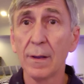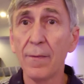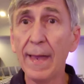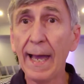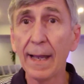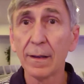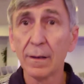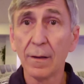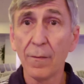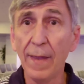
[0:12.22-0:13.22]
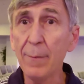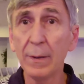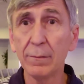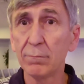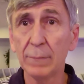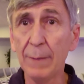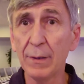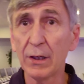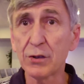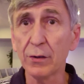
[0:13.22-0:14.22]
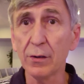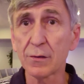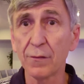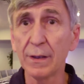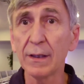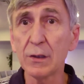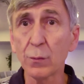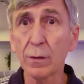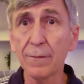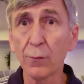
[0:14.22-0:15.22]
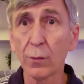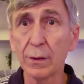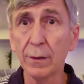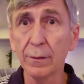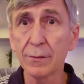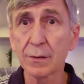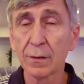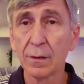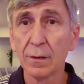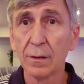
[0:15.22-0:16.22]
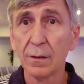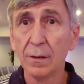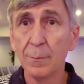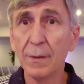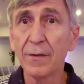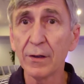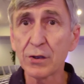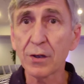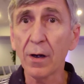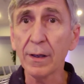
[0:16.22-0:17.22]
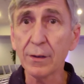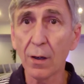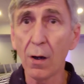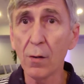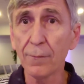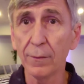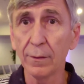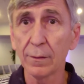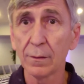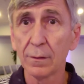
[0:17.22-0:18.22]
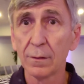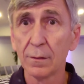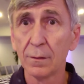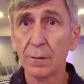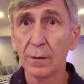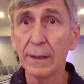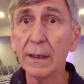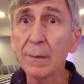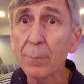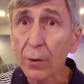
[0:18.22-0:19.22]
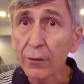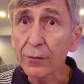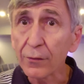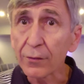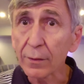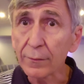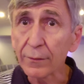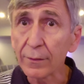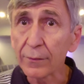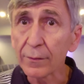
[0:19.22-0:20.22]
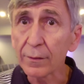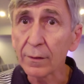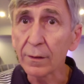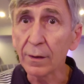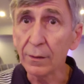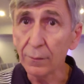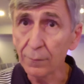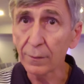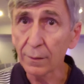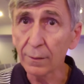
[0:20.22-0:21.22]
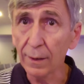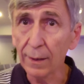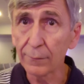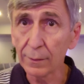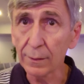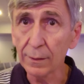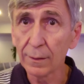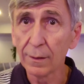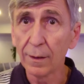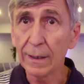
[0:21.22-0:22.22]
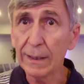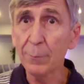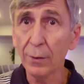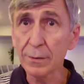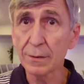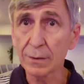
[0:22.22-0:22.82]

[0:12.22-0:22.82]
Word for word: that they've been they've been a church for nearly 24 years, but they're starting to offer in-person services. Can you figure that really? In-person